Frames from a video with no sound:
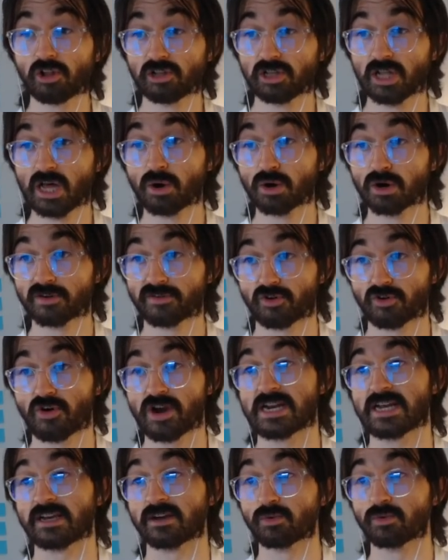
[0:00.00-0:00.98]
lower of a
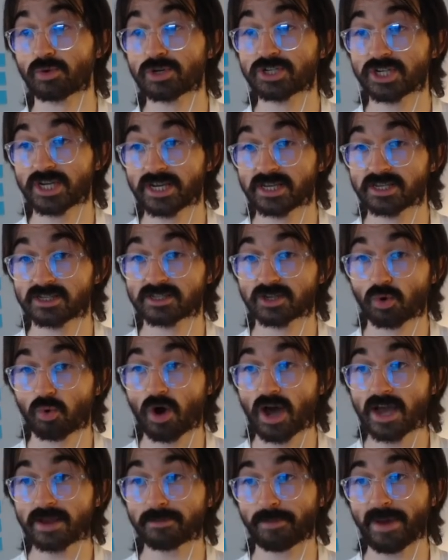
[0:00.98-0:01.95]
rating, which is
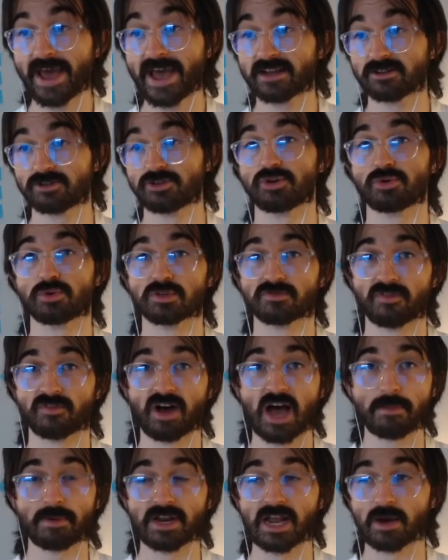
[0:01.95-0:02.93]
quite bad news for
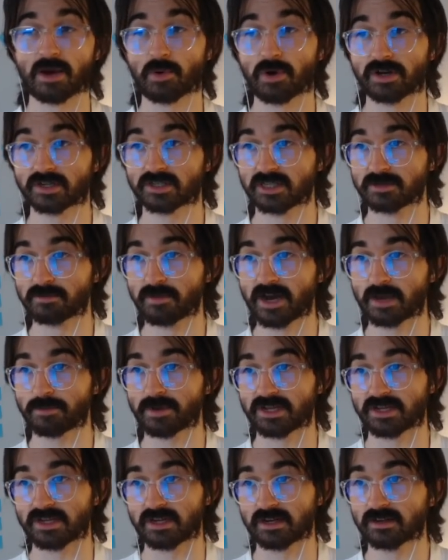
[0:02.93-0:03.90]
Hypernetworks, in my
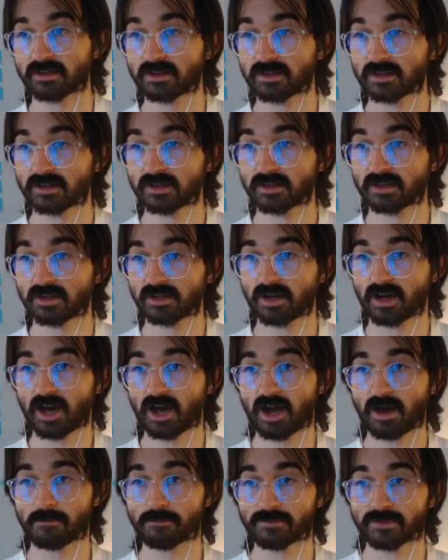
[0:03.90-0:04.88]
opinion.
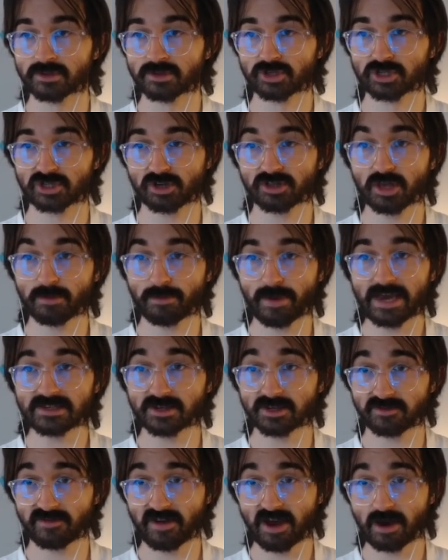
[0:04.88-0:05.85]
Just on the
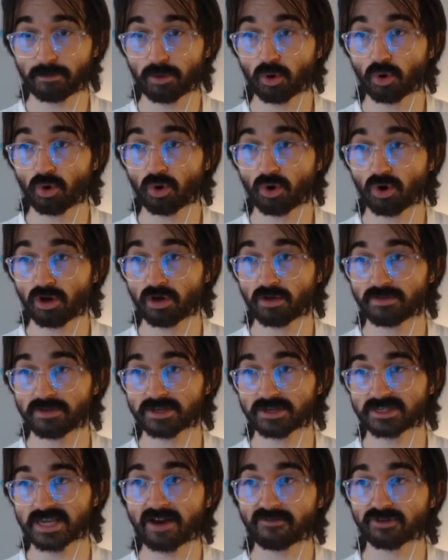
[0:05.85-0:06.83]
basis of how poor
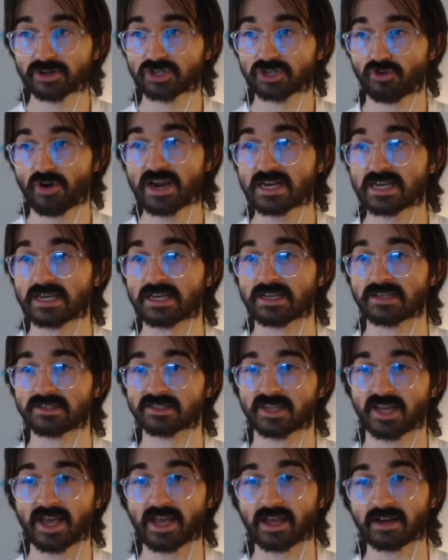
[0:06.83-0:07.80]
this average rating is
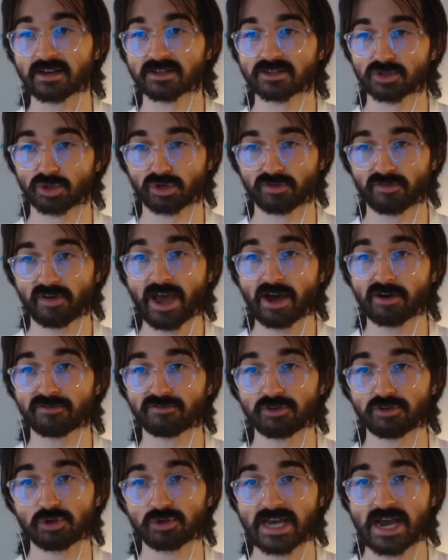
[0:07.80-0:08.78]
and sort of how
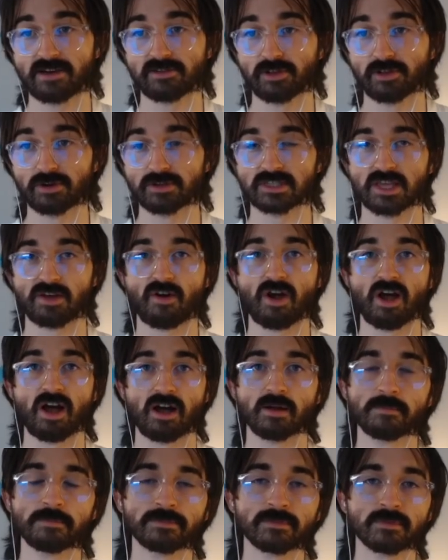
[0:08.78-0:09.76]
few downloads there are,
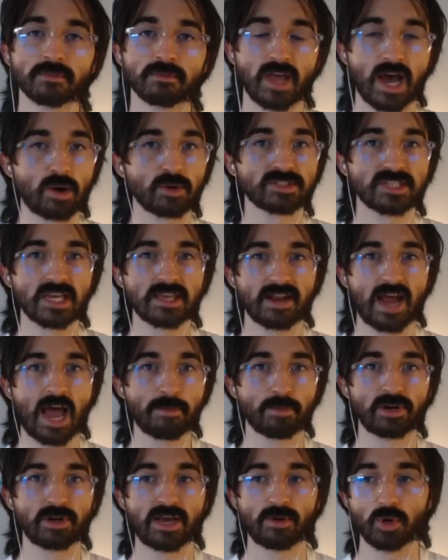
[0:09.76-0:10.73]
I would say that
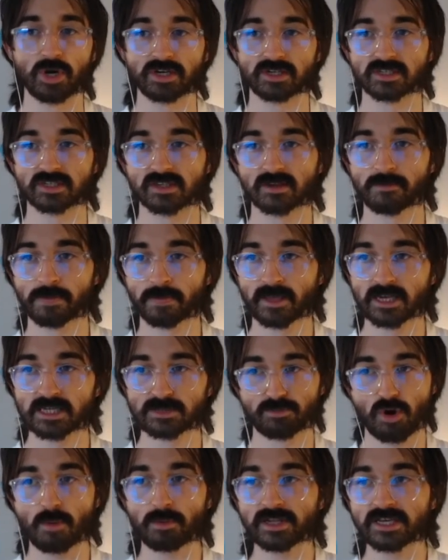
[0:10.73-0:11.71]
Hypernetworks is
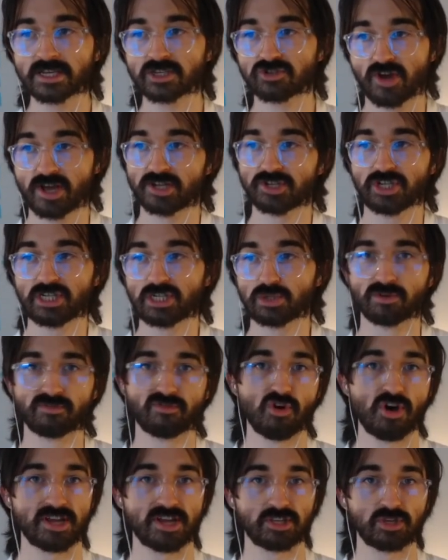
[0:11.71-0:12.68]
probably a strategy to
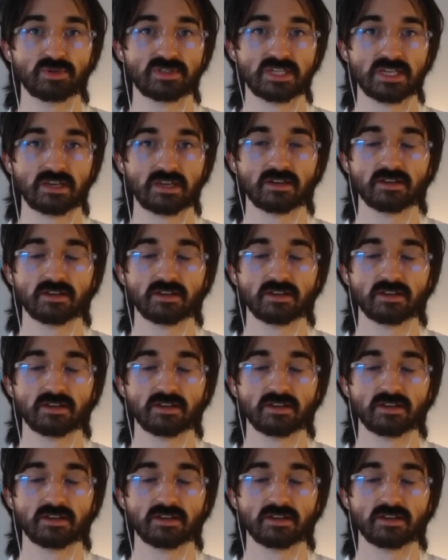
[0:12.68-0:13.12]
avoid using,